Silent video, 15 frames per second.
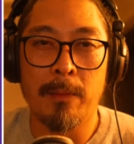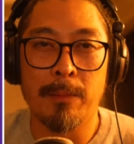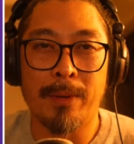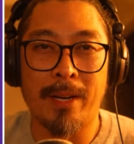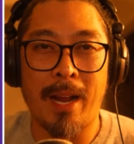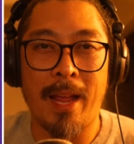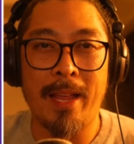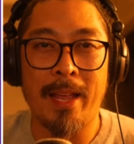
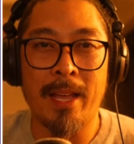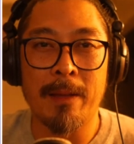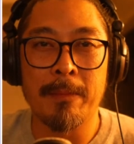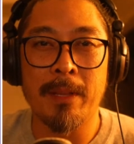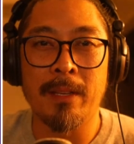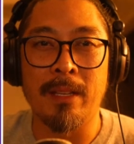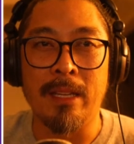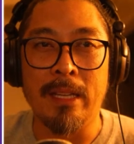but I am
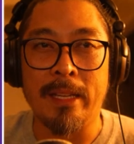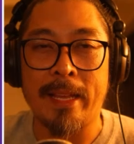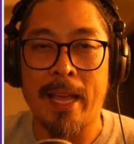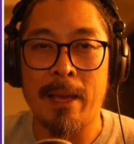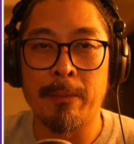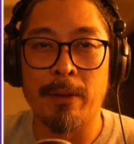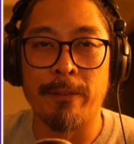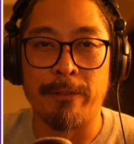an
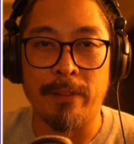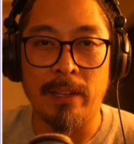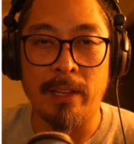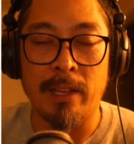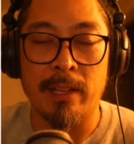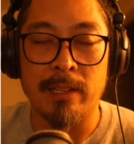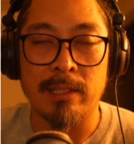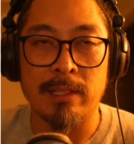Ecamm
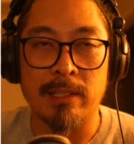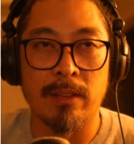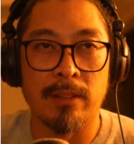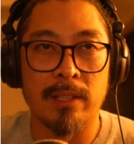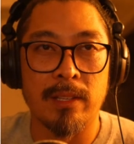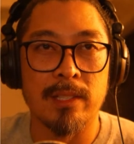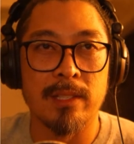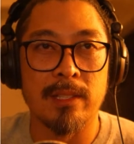affiliate. So
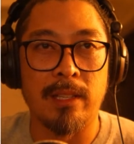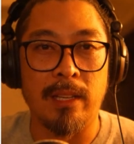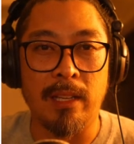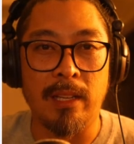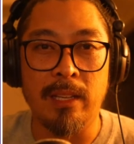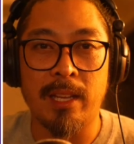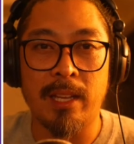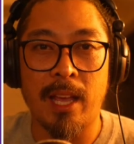this is the
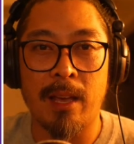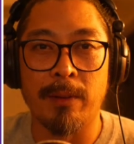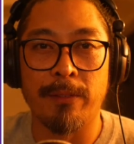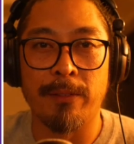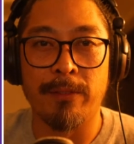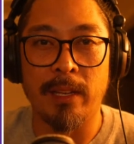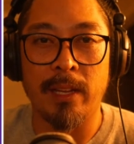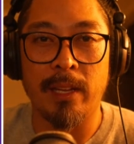Ecamm
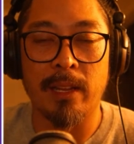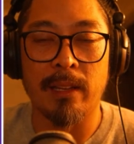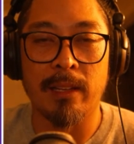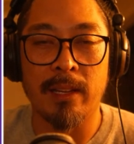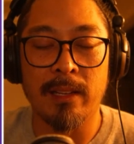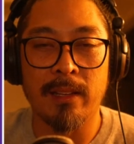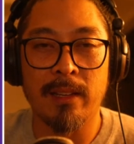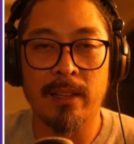affiliate
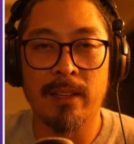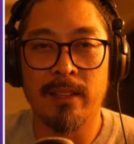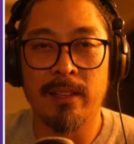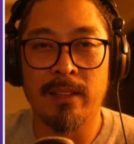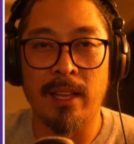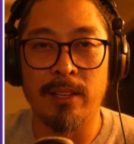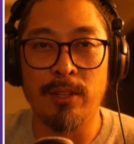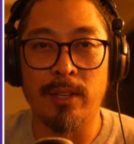link
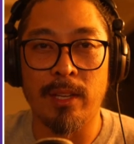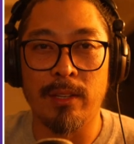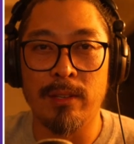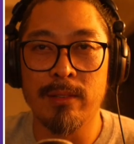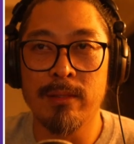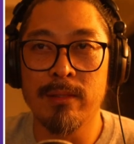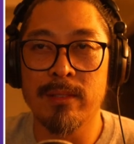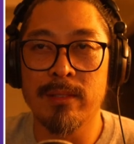that you can
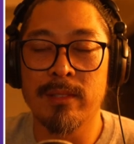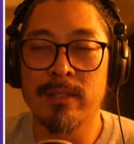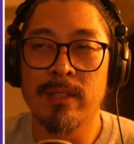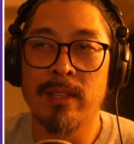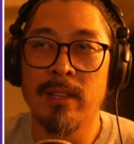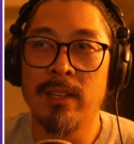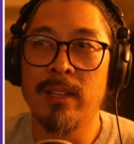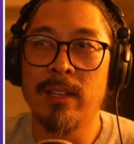use
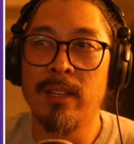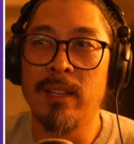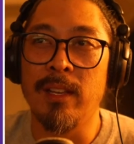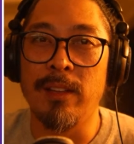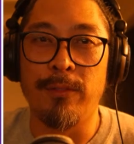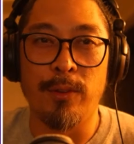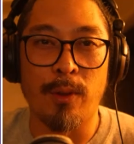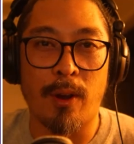
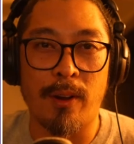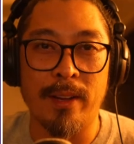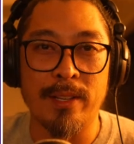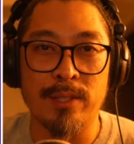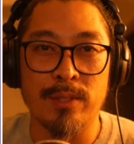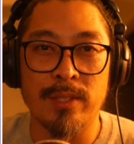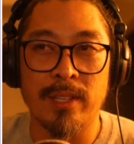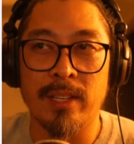if you are
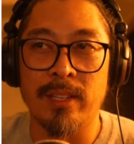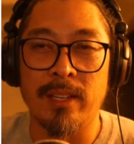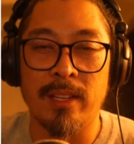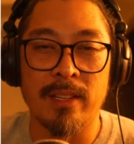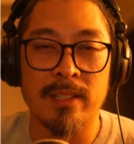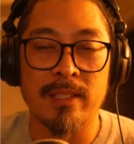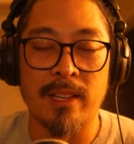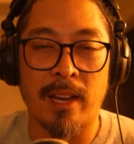interested
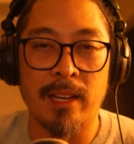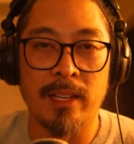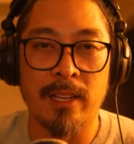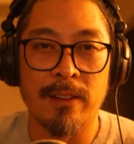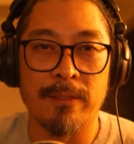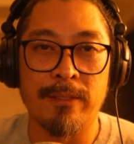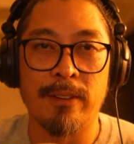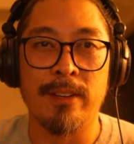in signing
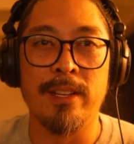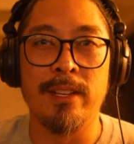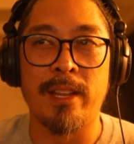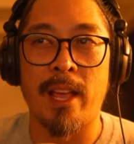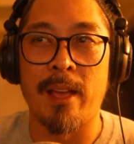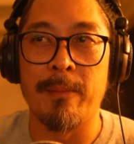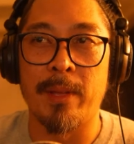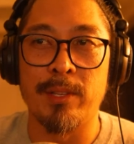up for
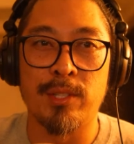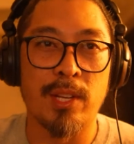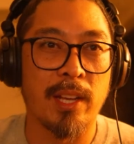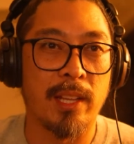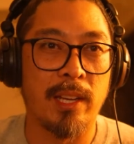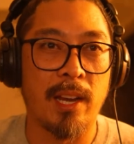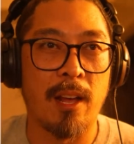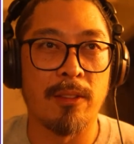Ecamm and
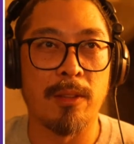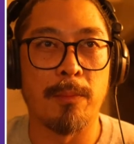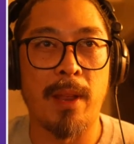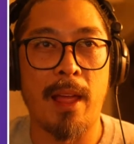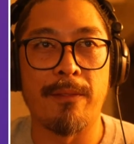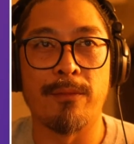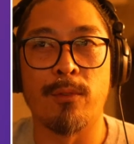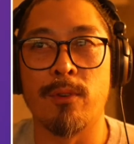checking out the
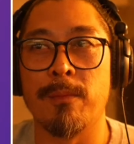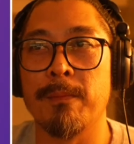platform.